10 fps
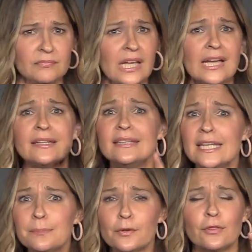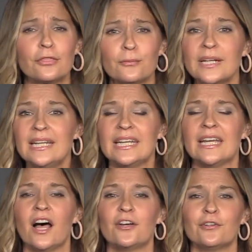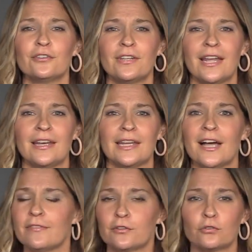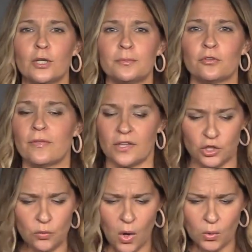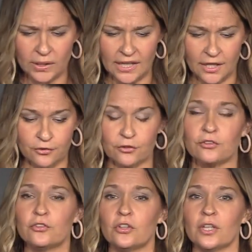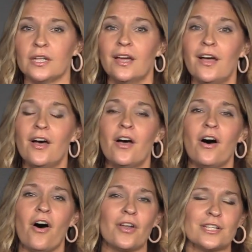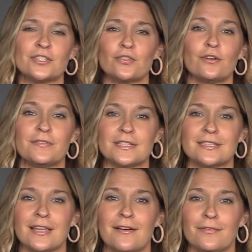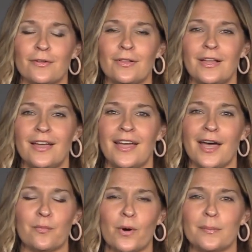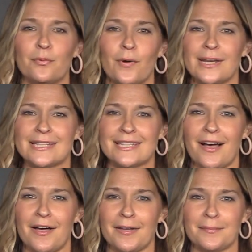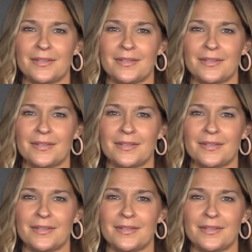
a deeper 3D understanding of a scripture that you only understood on a surface level at one point in time.